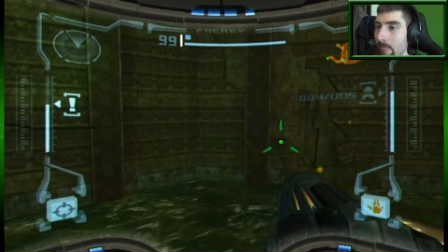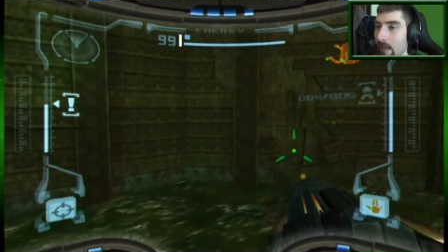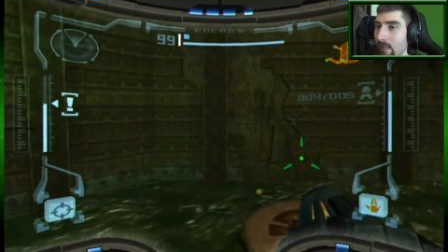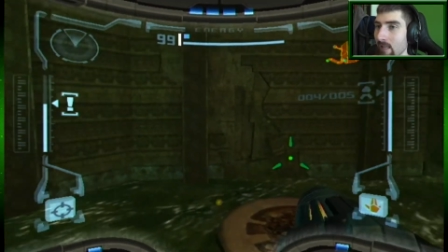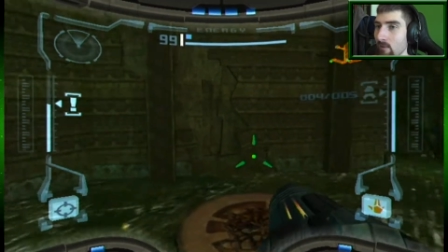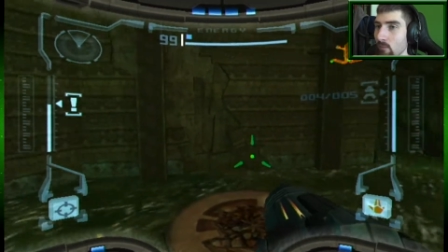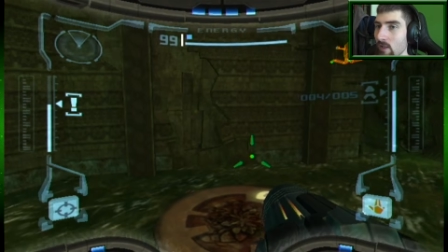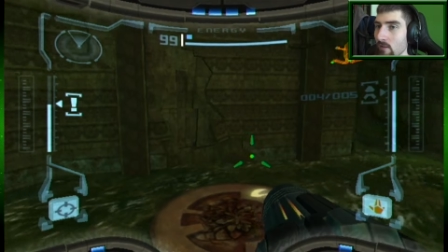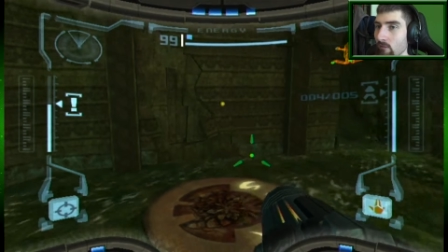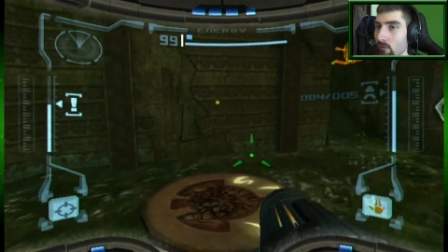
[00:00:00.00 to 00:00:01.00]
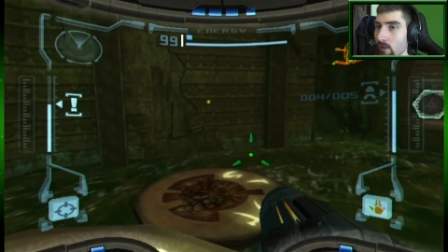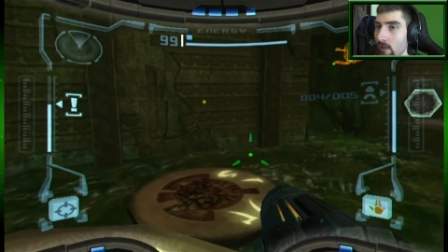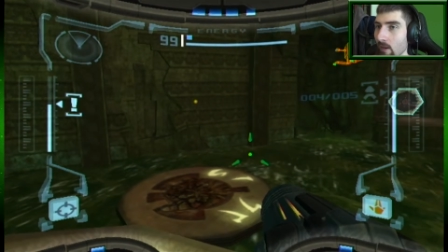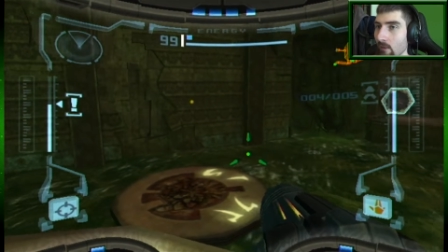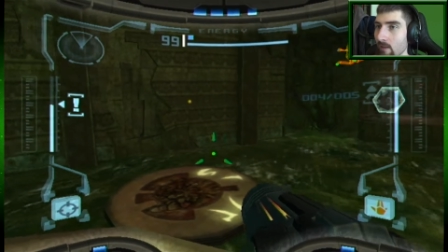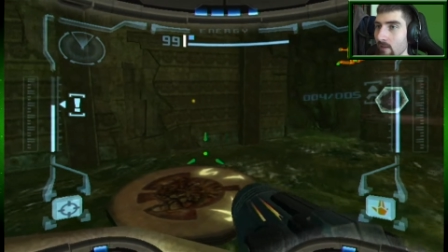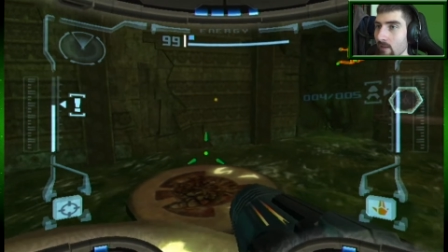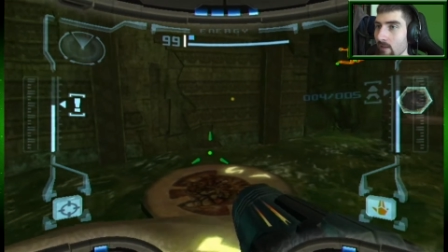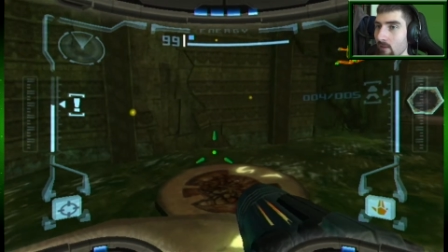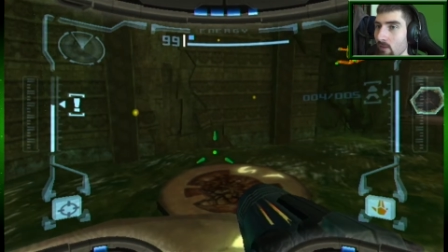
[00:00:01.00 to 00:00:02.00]
I get the reason for it now. It's
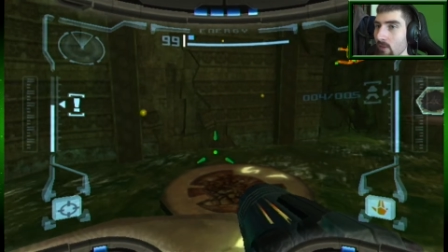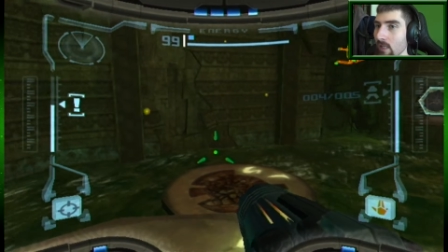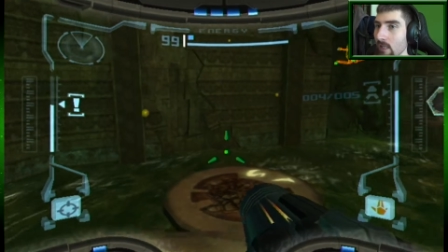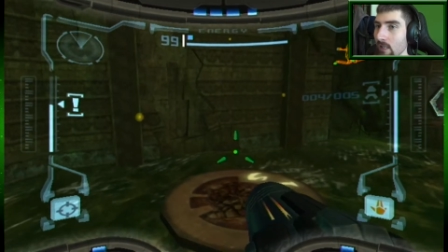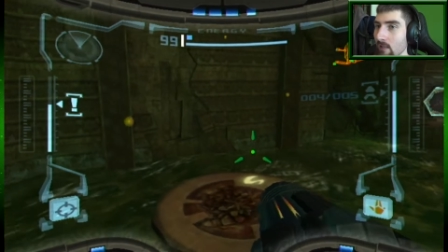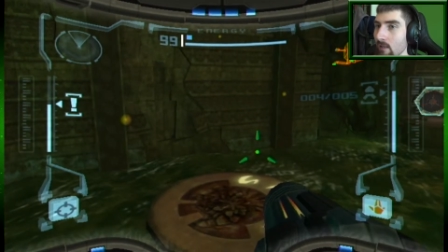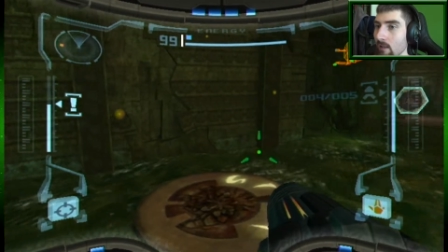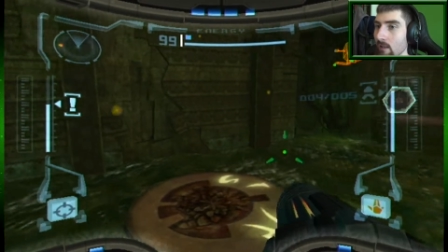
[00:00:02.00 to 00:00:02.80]
in 3D.